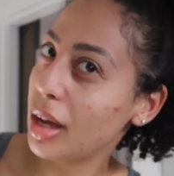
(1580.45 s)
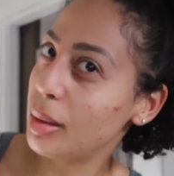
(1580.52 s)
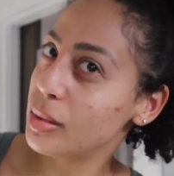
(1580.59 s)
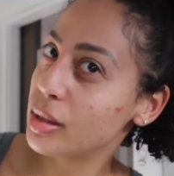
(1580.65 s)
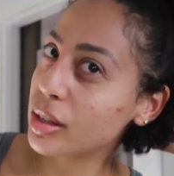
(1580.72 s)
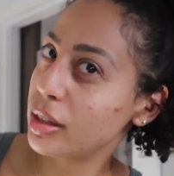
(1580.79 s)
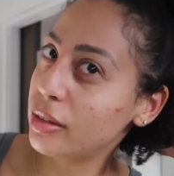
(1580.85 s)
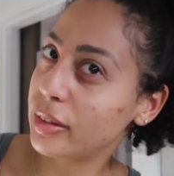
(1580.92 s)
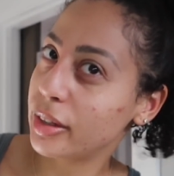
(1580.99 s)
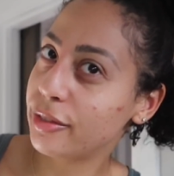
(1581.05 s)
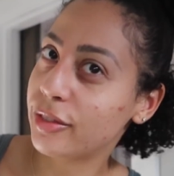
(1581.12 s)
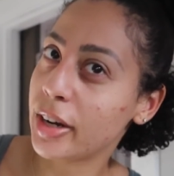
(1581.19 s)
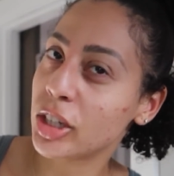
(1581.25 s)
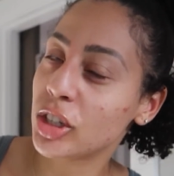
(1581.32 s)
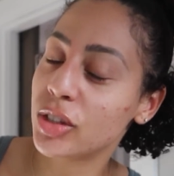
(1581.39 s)
I'm just gonna
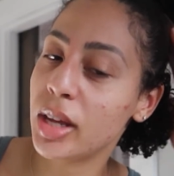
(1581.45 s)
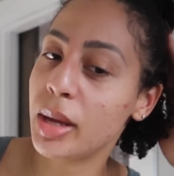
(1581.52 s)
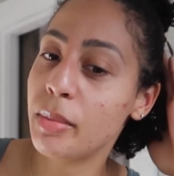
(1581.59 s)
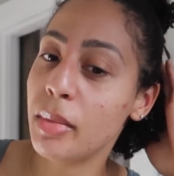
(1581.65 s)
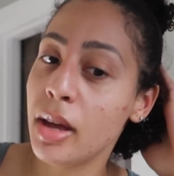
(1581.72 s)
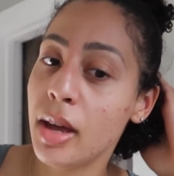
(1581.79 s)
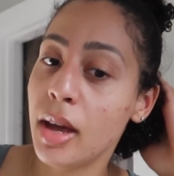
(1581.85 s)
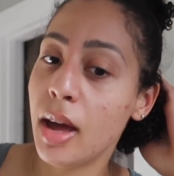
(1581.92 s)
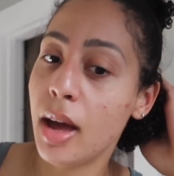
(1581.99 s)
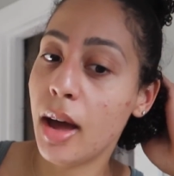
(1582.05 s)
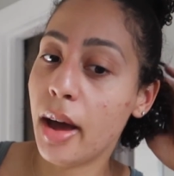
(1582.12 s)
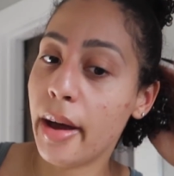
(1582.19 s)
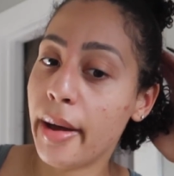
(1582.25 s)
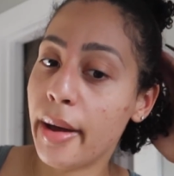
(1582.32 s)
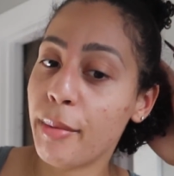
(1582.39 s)
refresh them.
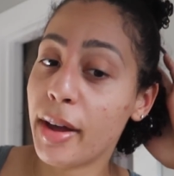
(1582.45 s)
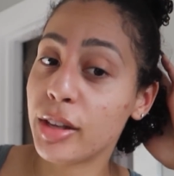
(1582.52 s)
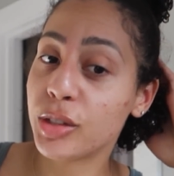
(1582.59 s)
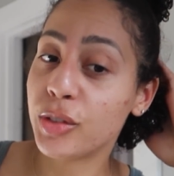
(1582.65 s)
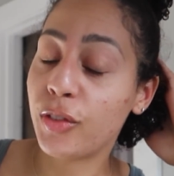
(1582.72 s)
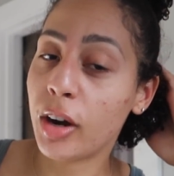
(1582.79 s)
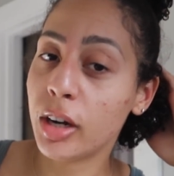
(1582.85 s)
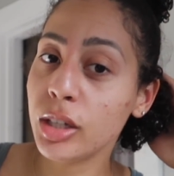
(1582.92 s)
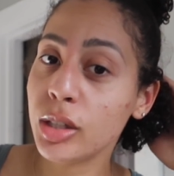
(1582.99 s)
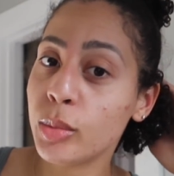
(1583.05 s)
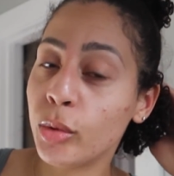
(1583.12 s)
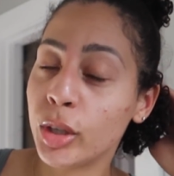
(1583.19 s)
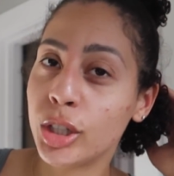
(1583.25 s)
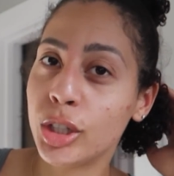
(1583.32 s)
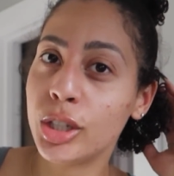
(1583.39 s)
As far as
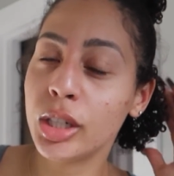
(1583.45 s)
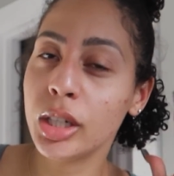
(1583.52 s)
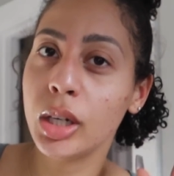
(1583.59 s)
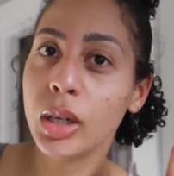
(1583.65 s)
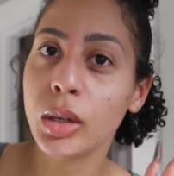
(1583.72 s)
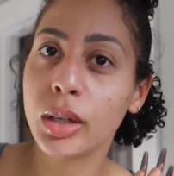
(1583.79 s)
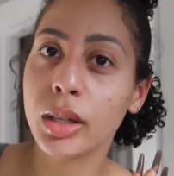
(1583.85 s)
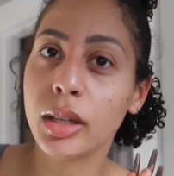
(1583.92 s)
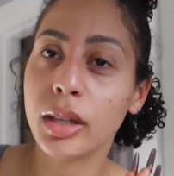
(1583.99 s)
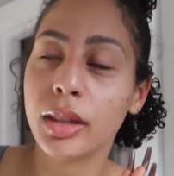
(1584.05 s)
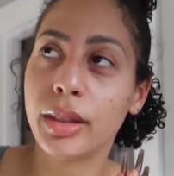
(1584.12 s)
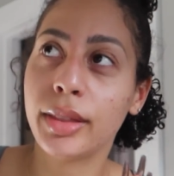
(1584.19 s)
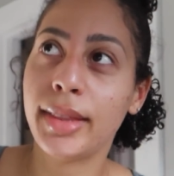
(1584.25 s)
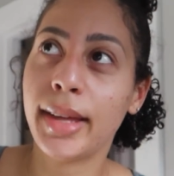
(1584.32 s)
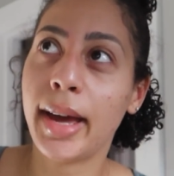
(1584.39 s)
moisture,
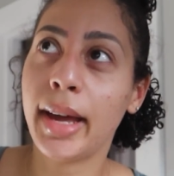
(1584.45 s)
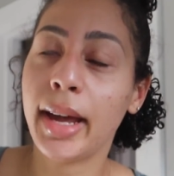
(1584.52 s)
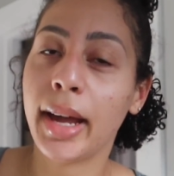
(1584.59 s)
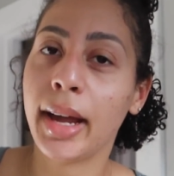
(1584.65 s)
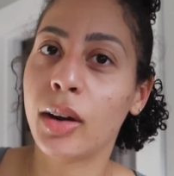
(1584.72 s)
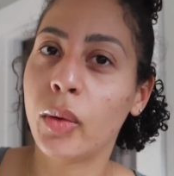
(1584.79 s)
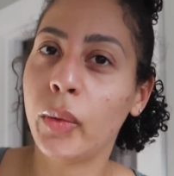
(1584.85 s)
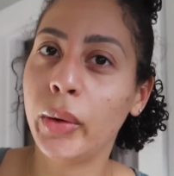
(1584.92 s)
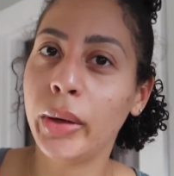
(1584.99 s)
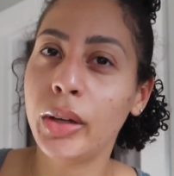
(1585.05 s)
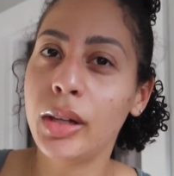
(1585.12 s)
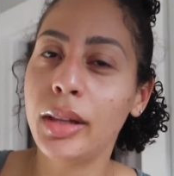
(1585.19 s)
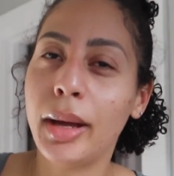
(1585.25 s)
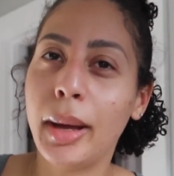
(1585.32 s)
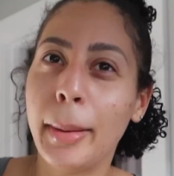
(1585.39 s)
that hair
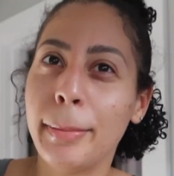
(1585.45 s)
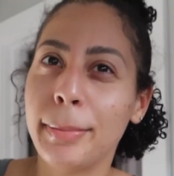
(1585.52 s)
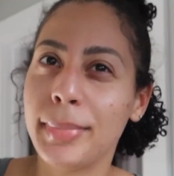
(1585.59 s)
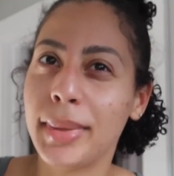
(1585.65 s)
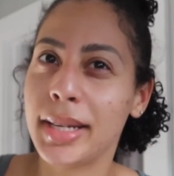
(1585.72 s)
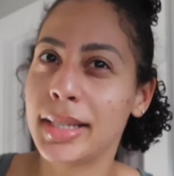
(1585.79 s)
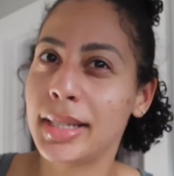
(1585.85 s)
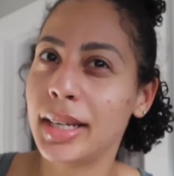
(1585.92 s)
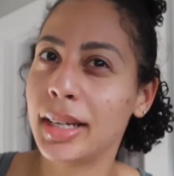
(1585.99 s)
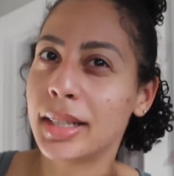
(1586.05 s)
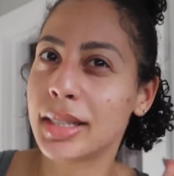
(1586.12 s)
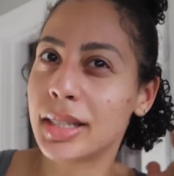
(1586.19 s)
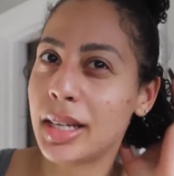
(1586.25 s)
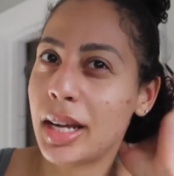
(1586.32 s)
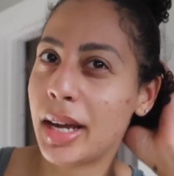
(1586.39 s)
oil, amazing.
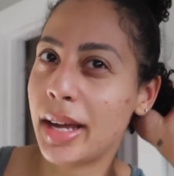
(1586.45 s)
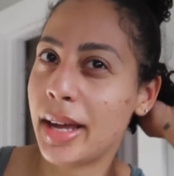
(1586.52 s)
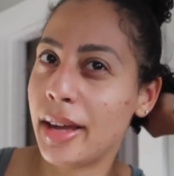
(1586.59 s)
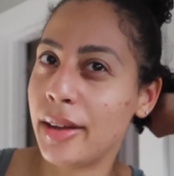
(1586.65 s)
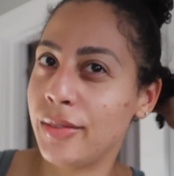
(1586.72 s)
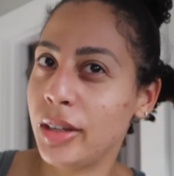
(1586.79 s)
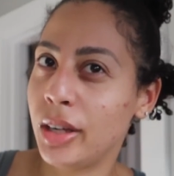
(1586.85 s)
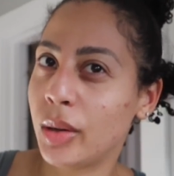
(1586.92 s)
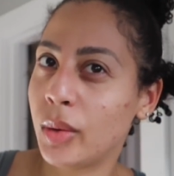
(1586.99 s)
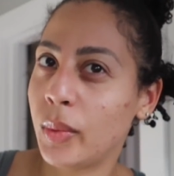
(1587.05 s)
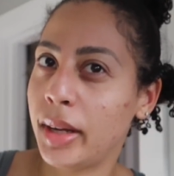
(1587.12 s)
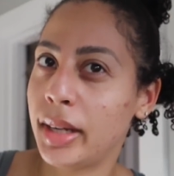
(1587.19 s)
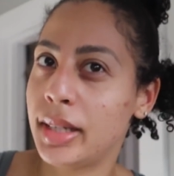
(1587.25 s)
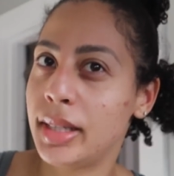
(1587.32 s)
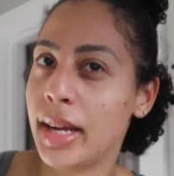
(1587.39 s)
It's not heavy or
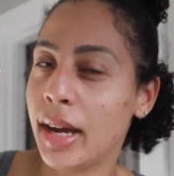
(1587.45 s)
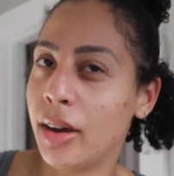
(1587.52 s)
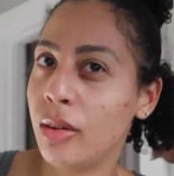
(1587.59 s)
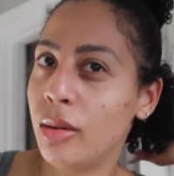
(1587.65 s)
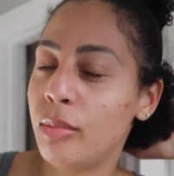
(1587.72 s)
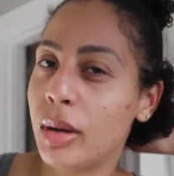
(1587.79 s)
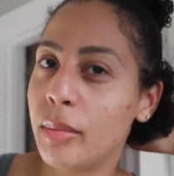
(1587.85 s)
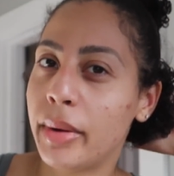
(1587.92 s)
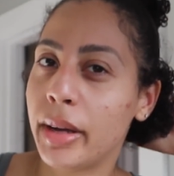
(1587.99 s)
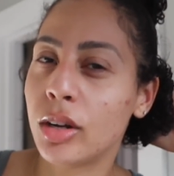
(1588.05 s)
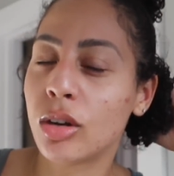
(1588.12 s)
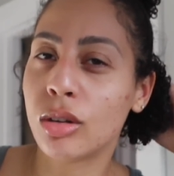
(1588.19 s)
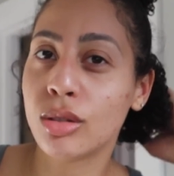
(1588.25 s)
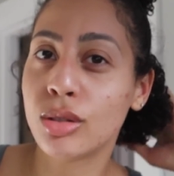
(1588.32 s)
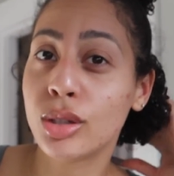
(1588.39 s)
weighed down, but my
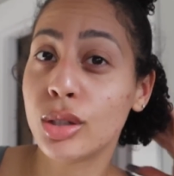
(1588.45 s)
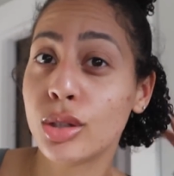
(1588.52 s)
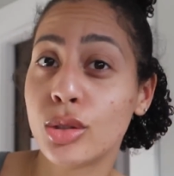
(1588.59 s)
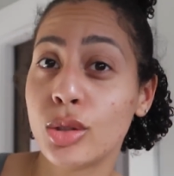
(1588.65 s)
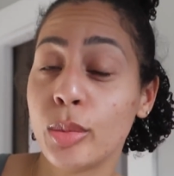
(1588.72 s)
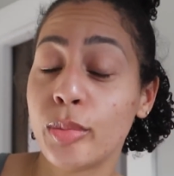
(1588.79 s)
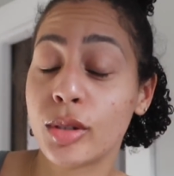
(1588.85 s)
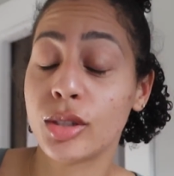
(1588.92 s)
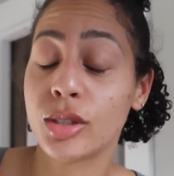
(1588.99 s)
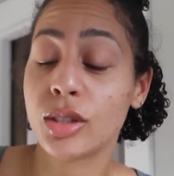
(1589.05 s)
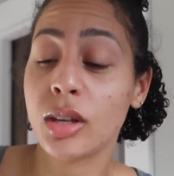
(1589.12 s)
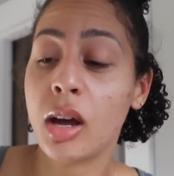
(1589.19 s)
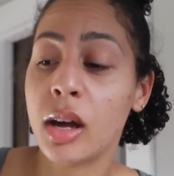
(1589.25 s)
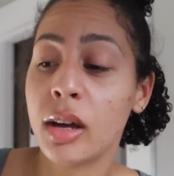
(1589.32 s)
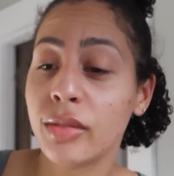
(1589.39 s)
curls are super
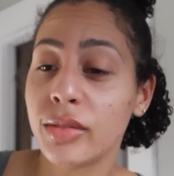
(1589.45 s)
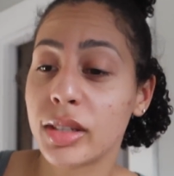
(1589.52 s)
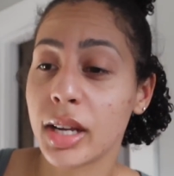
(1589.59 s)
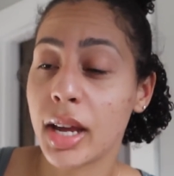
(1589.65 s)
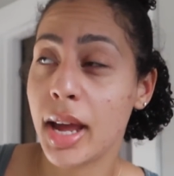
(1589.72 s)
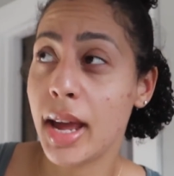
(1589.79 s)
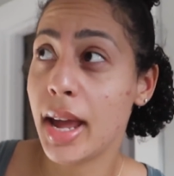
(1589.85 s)
soft